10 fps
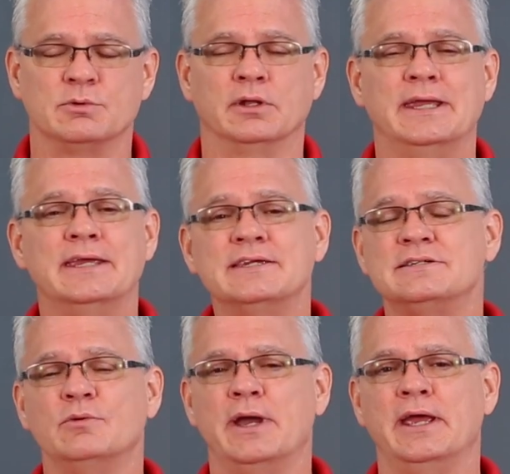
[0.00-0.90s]
Well, an
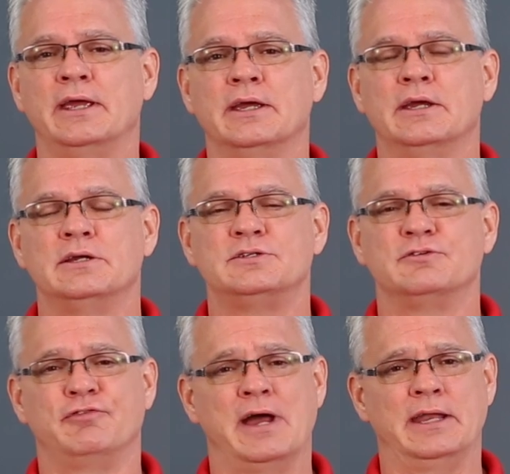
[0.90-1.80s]
easy way to
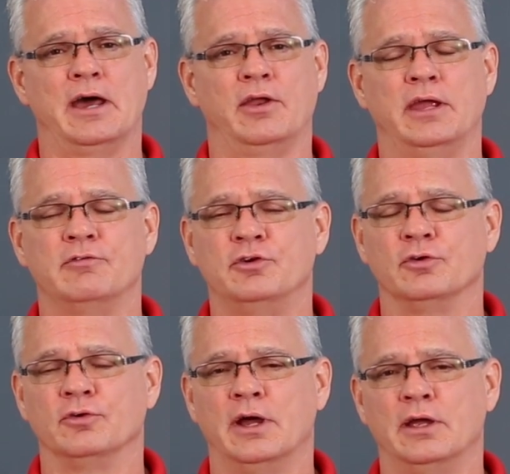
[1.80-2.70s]
find out if
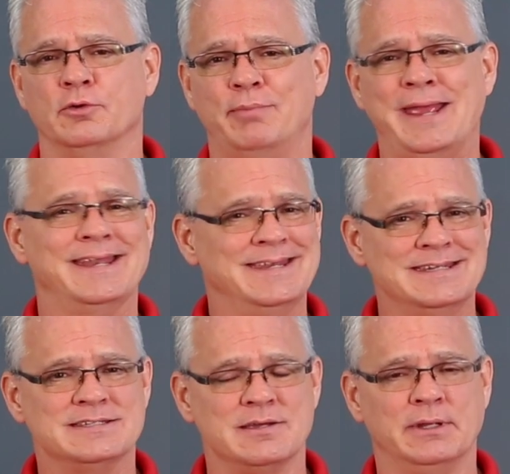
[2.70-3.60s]
your paint
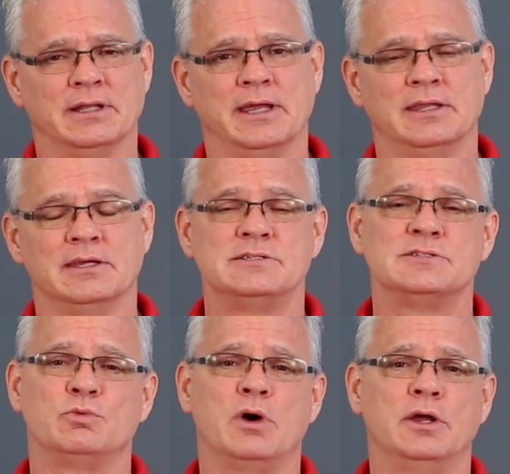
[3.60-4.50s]
needs something like this
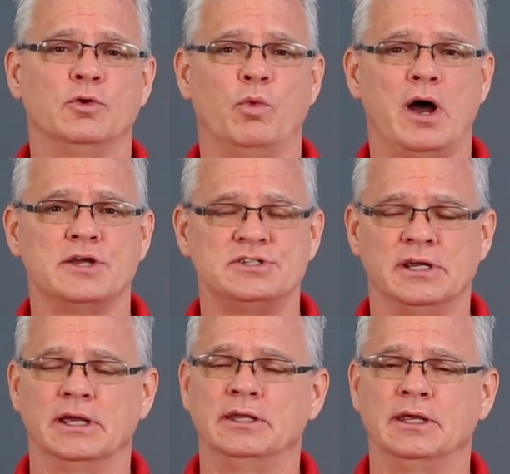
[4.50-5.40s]
is while you're
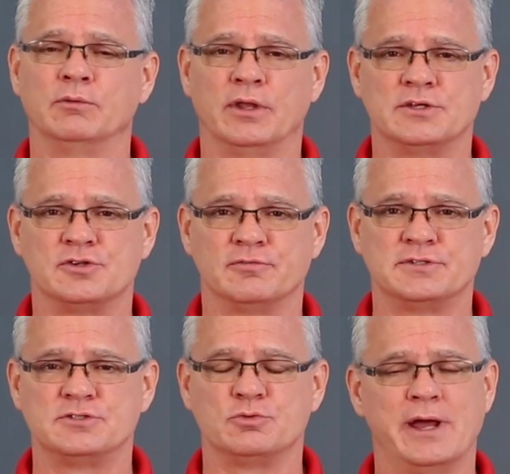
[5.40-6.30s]
washing it and while the
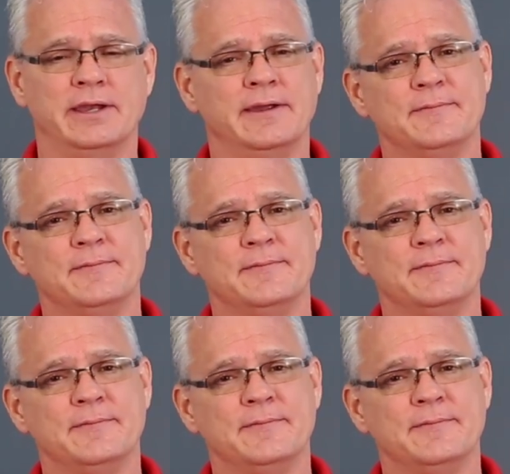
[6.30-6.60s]
surface is wet,